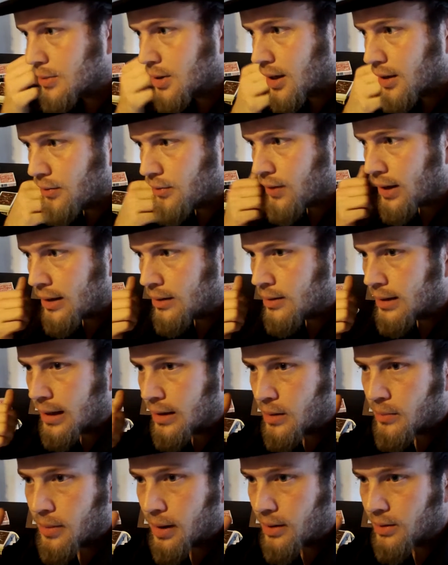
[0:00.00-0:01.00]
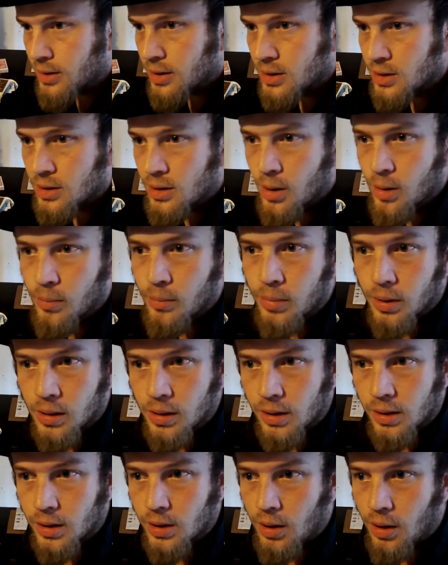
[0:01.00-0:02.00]
but I found out about this
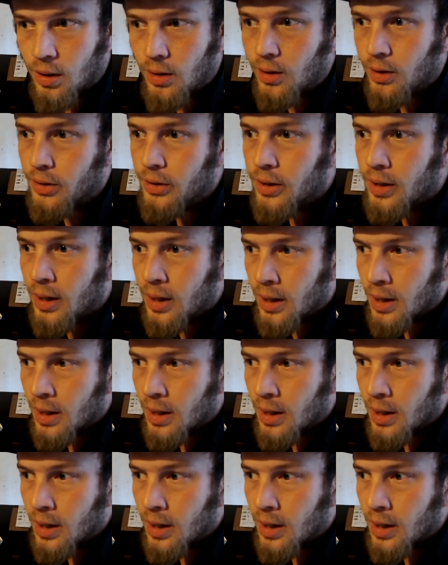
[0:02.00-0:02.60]
notebook called